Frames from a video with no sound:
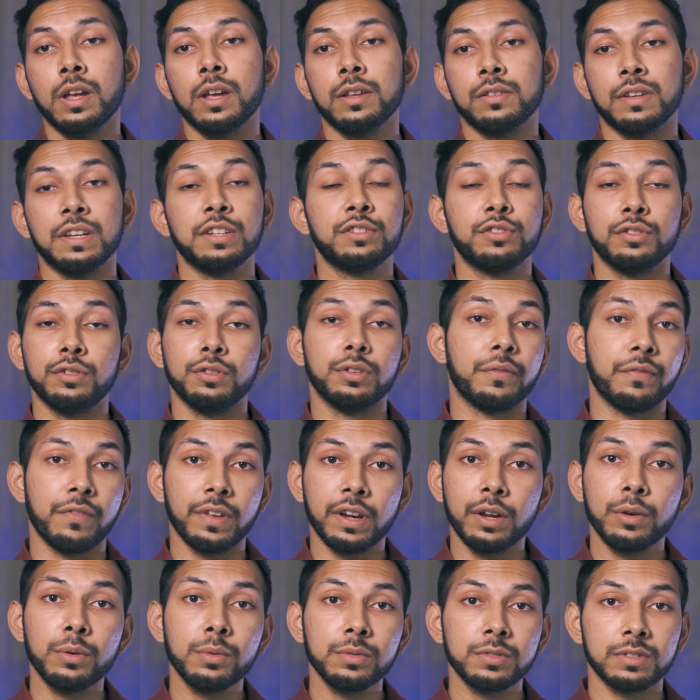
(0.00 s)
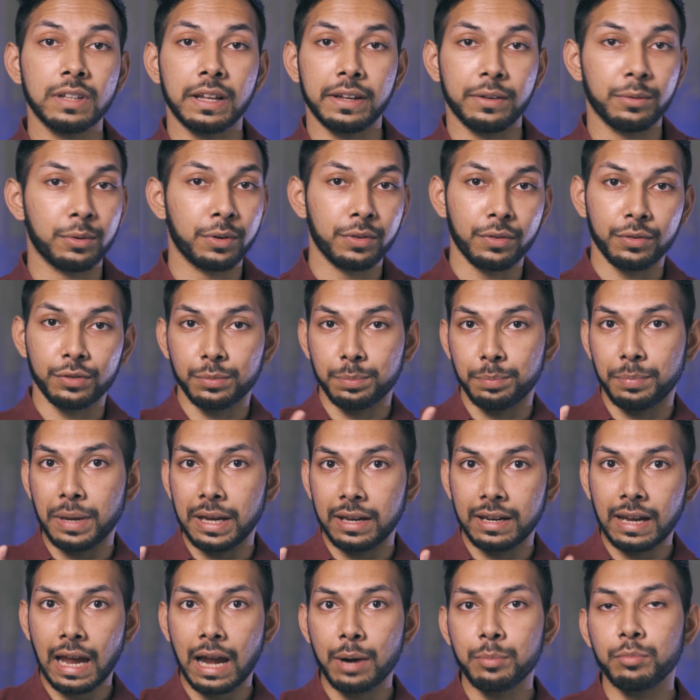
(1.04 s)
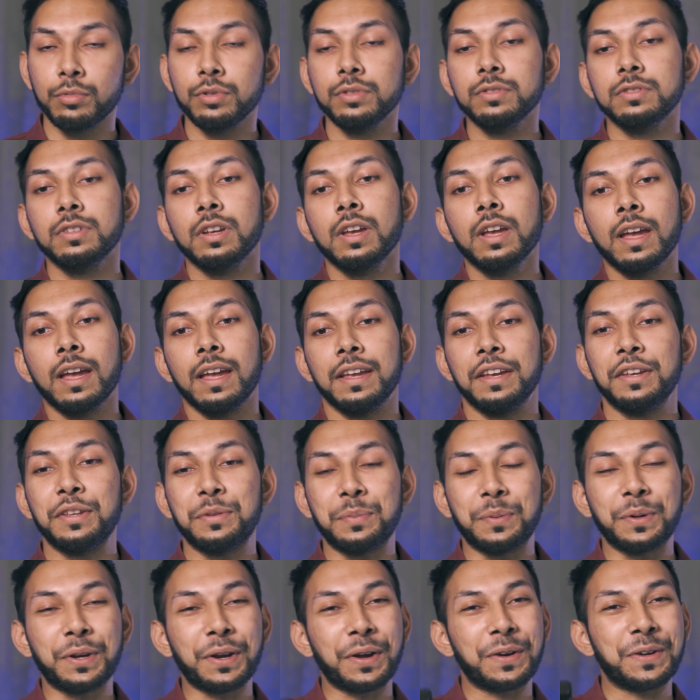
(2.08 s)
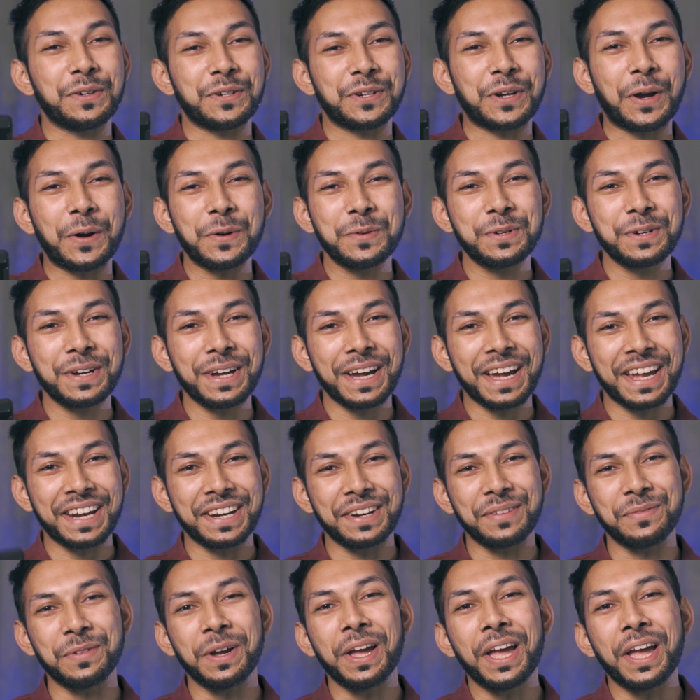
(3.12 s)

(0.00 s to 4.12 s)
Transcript: So he used to do the videos, like one of those big cameras. He used to put it on his shoulder and